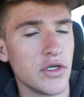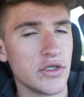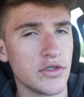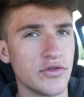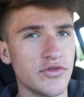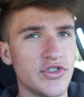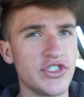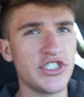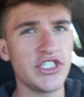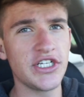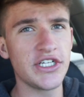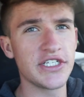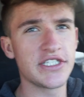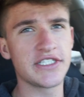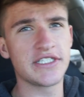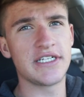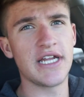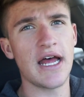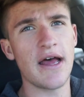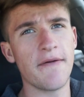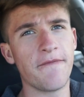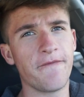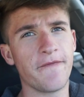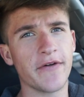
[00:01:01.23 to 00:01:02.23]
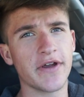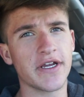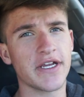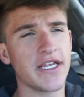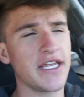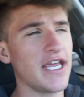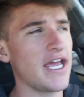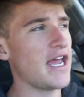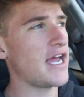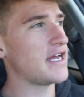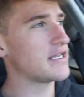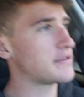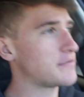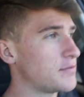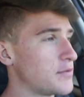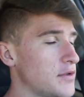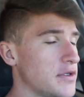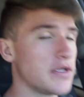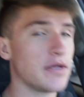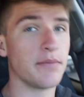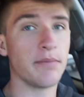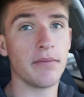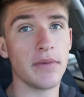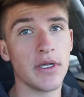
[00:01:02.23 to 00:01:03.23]
So just stopped for gas. We're
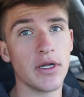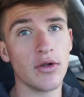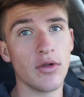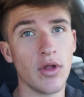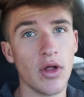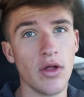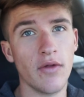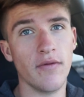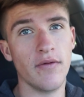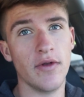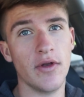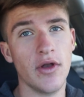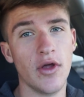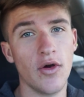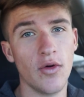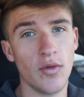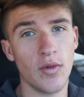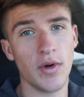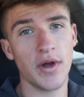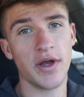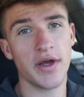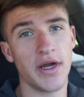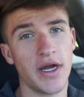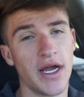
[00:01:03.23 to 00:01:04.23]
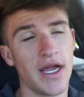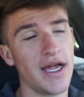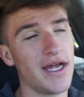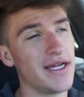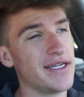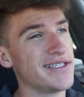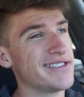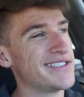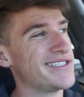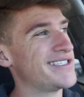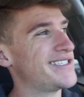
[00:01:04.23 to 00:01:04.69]
in the middle of nowhere, guys.